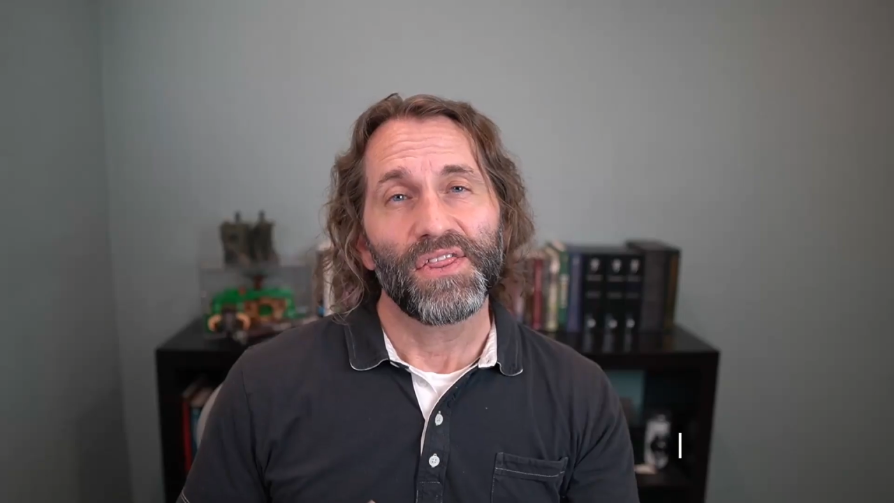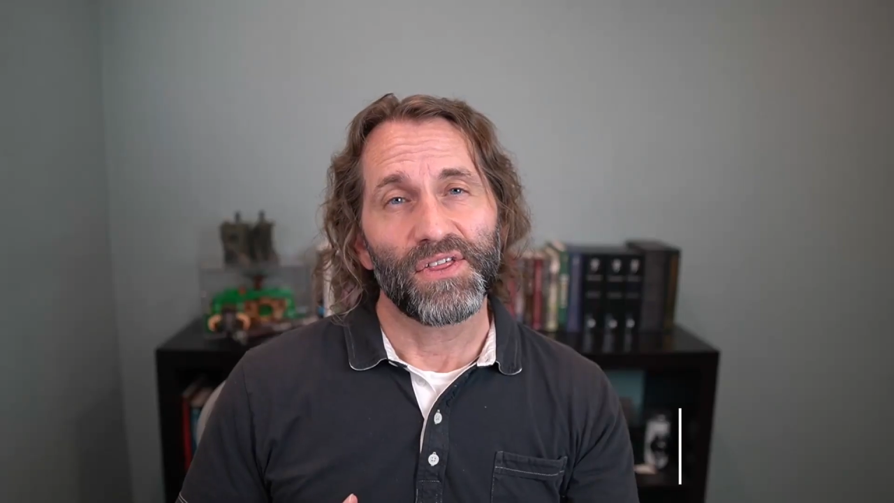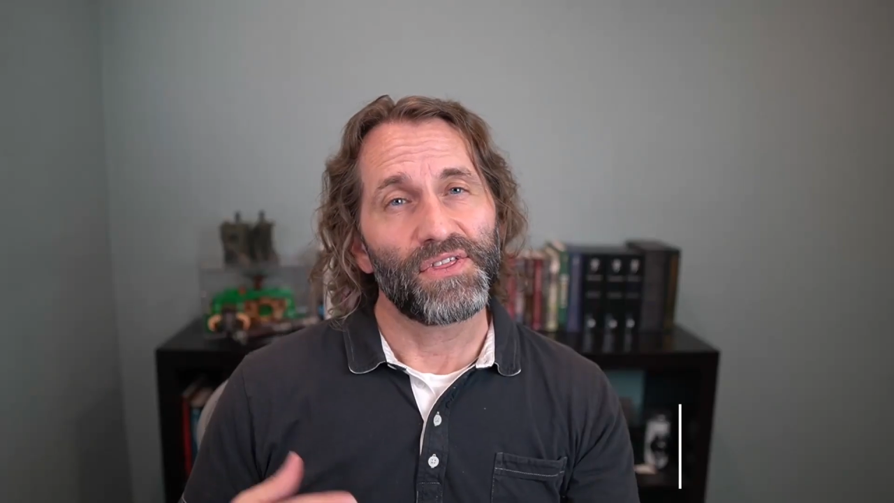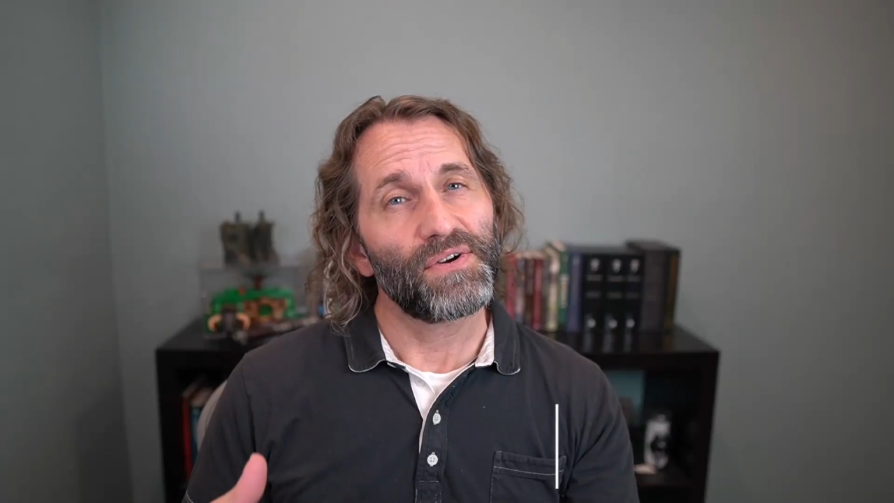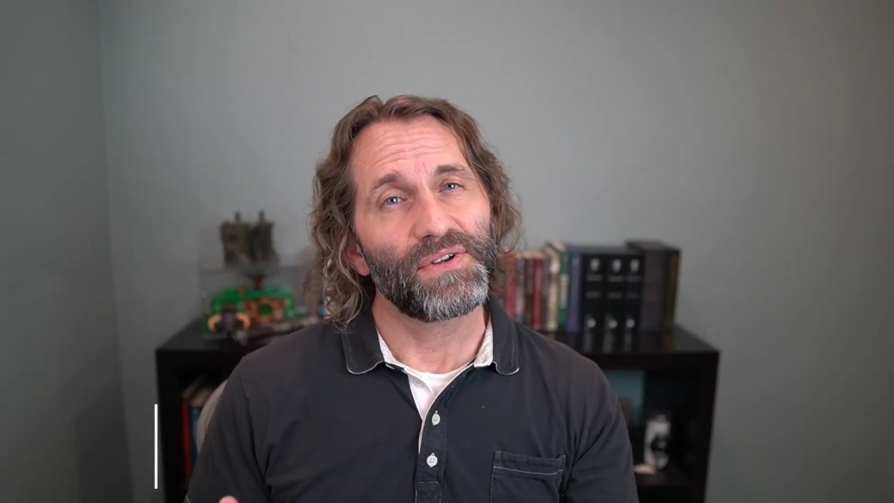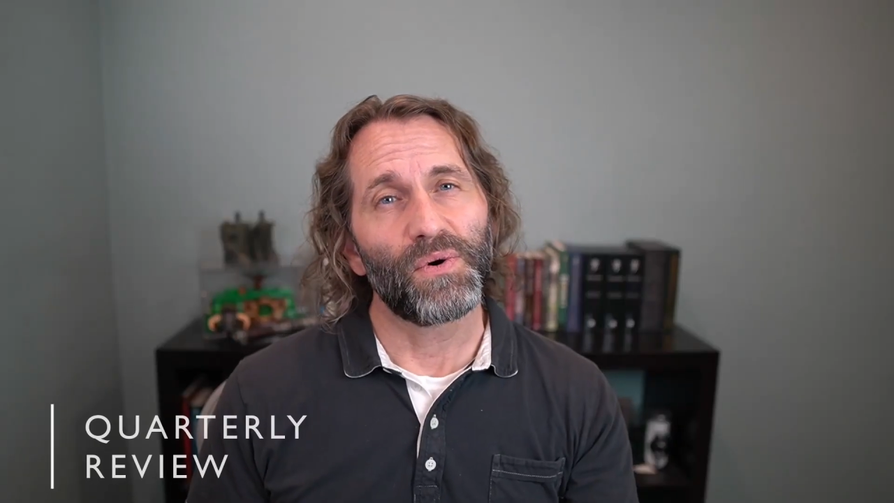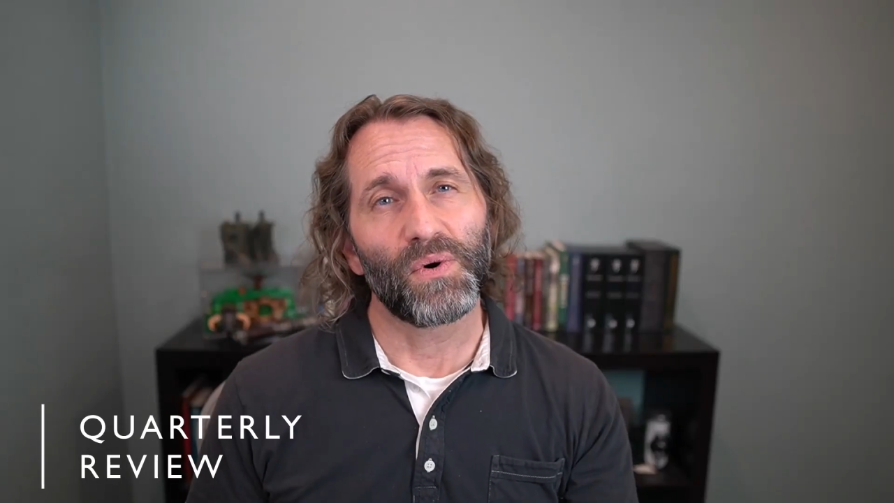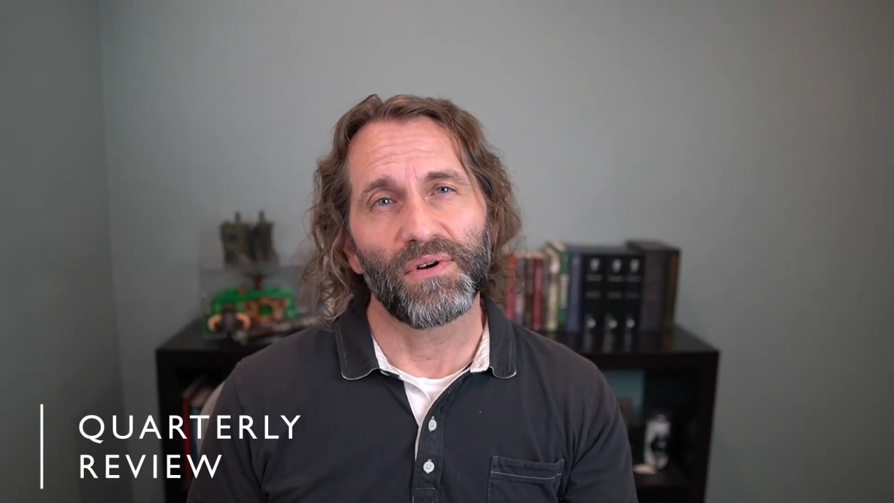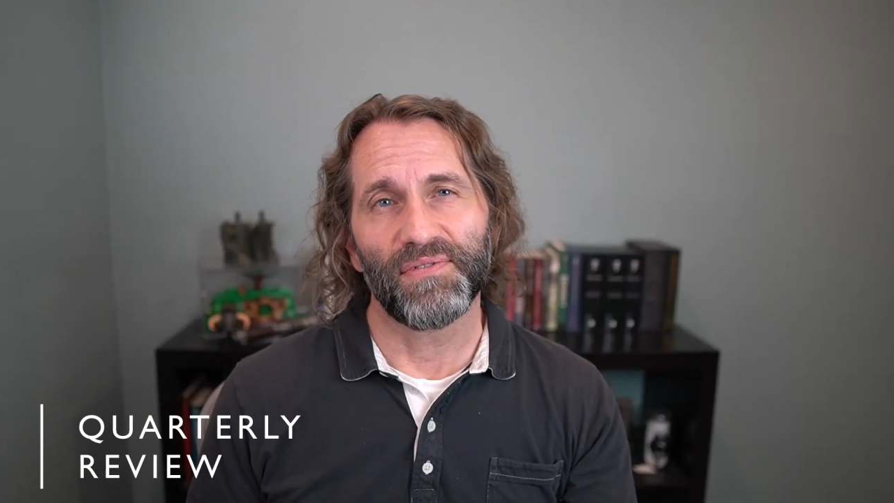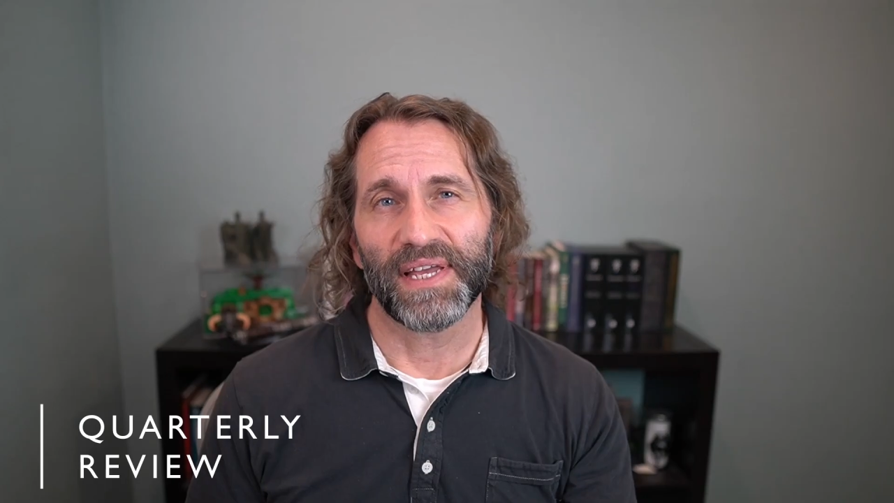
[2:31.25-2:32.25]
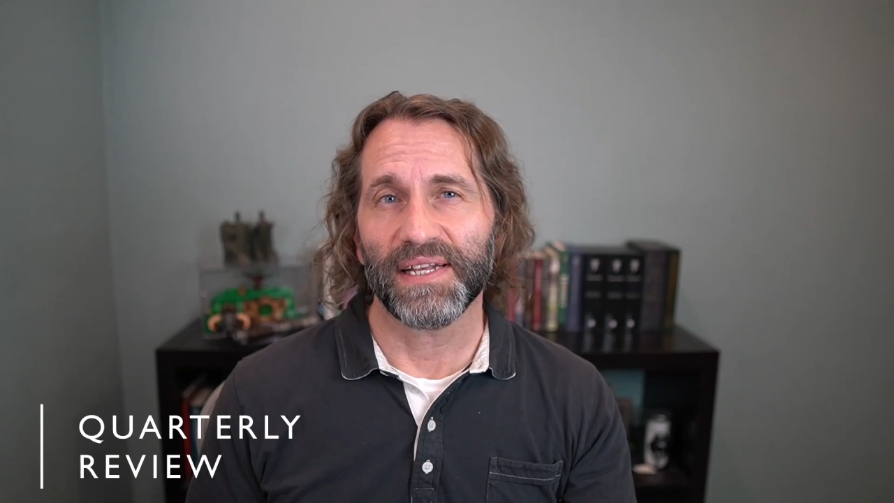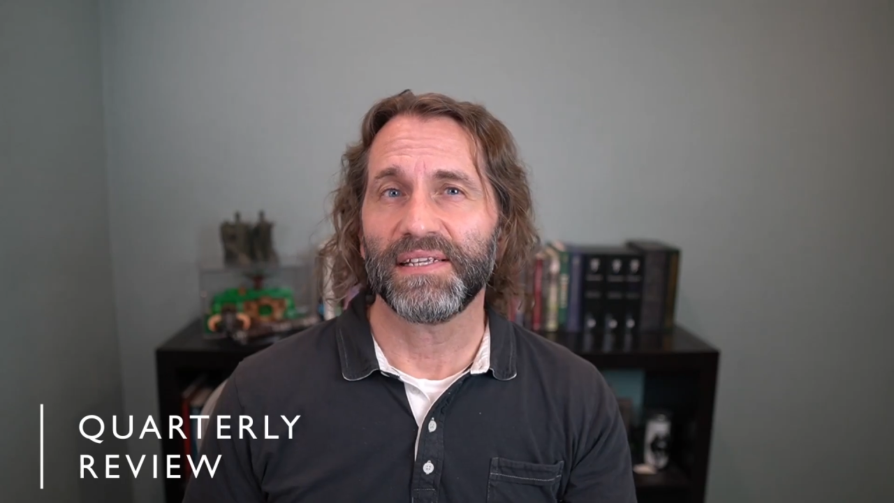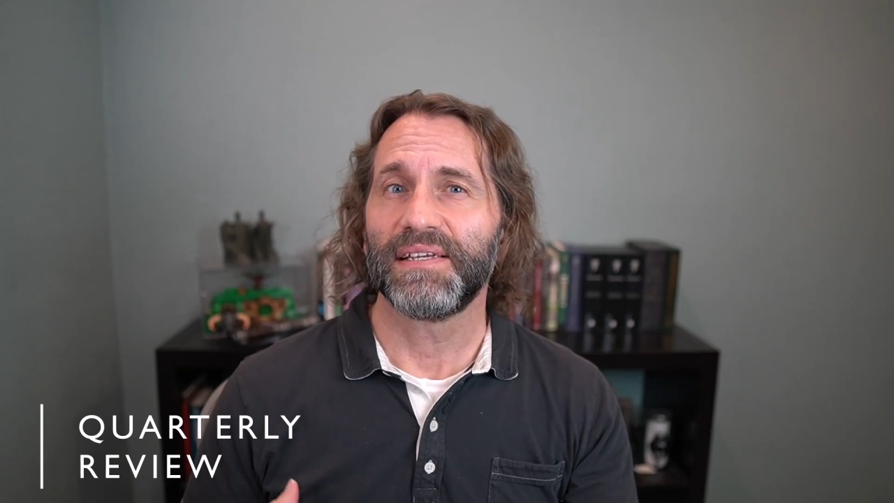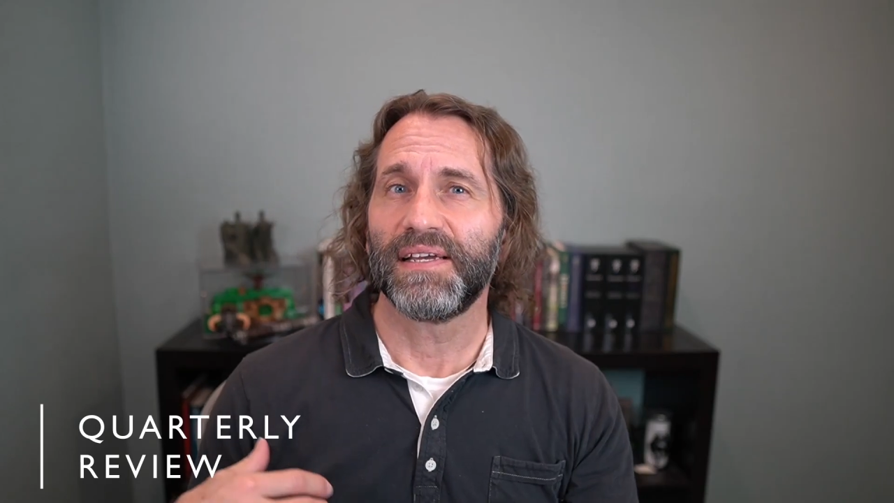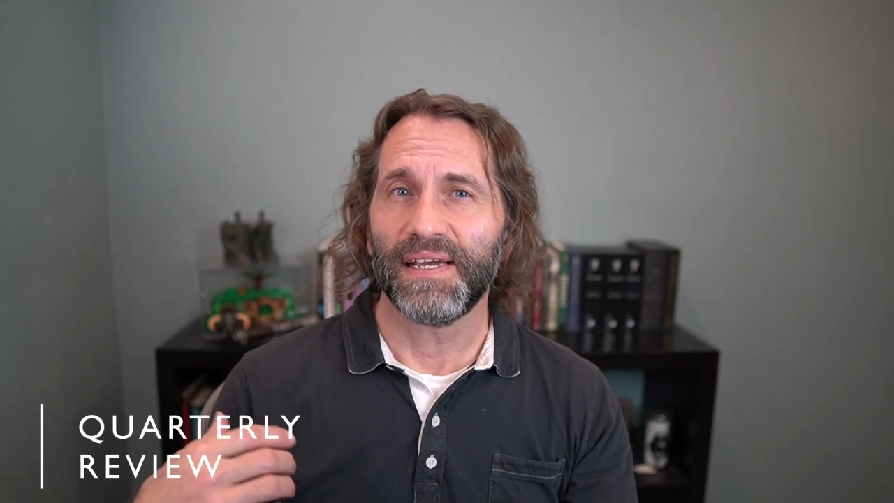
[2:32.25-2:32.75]
The third core
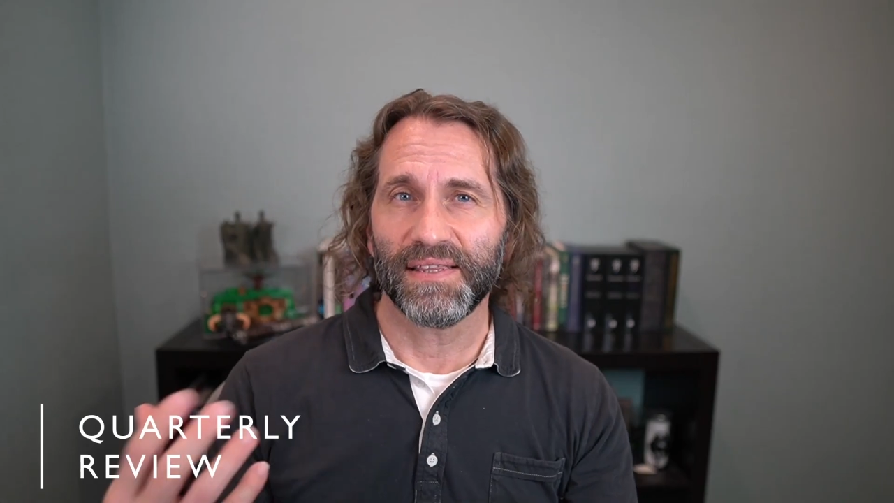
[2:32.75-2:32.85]
event